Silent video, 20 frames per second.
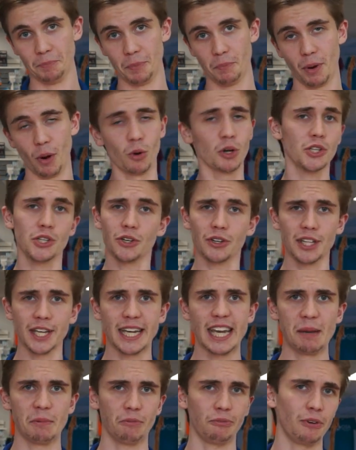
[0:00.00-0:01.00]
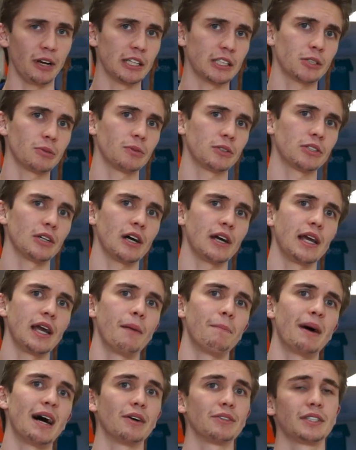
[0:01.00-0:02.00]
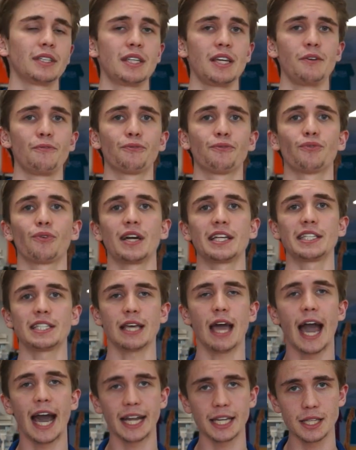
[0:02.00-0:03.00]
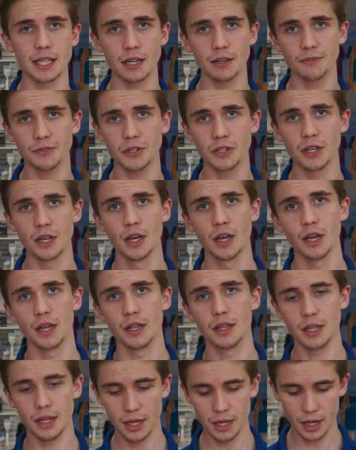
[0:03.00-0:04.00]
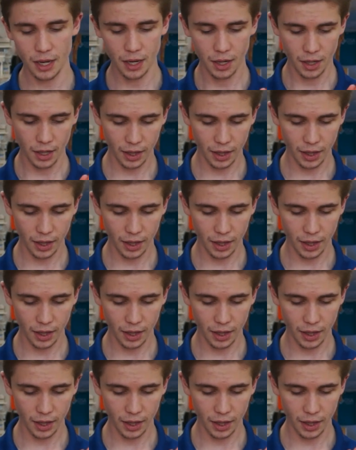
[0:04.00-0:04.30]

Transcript: But we're still gonna keep it fresh. We're talking about the Fritz additives, the